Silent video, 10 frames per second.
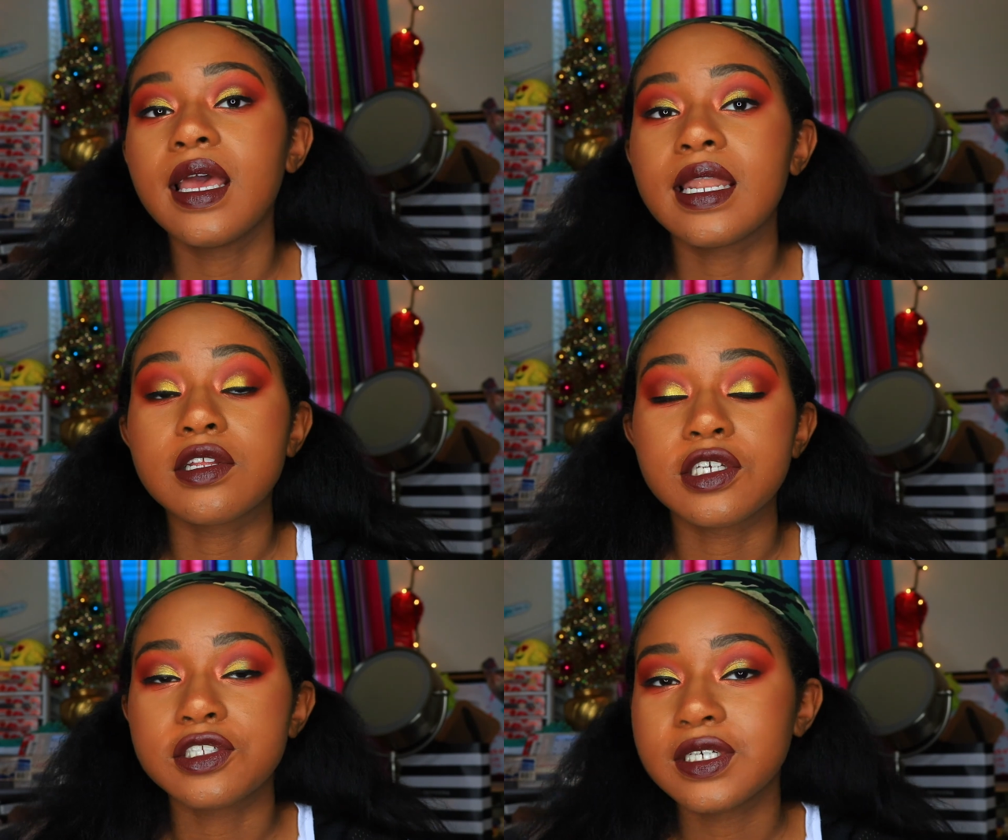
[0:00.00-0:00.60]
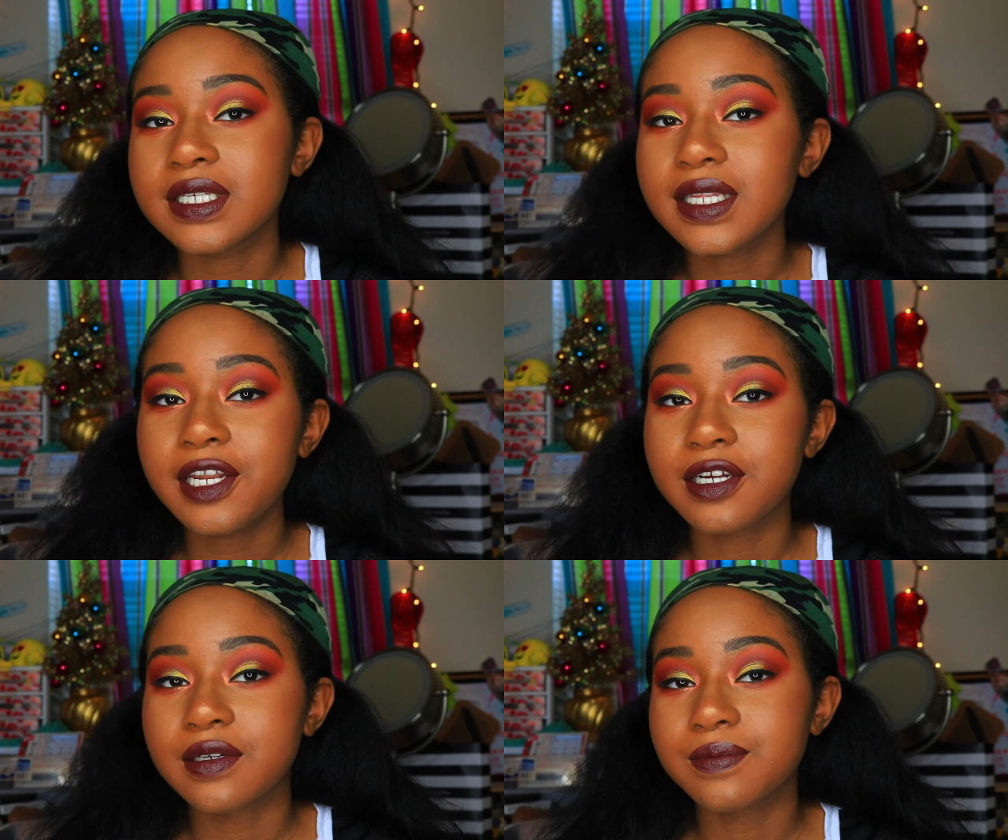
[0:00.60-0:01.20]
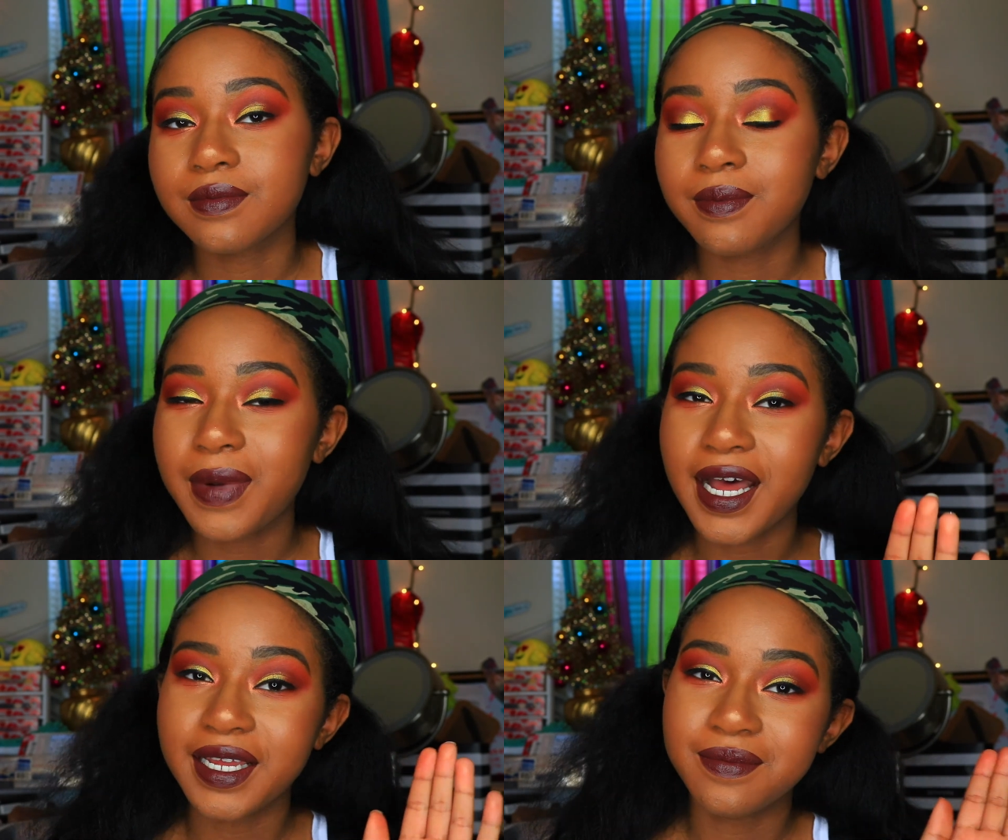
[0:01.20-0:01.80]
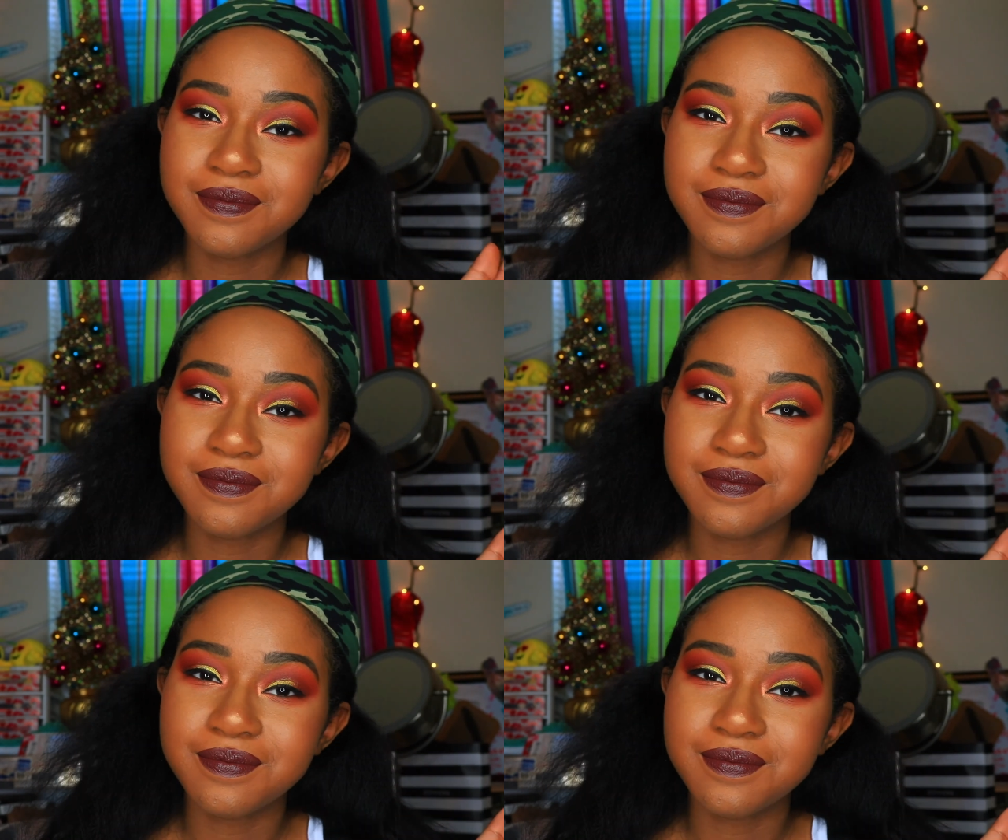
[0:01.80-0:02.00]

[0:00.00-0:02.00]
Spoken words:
and I'll talk to you guys later. Bye.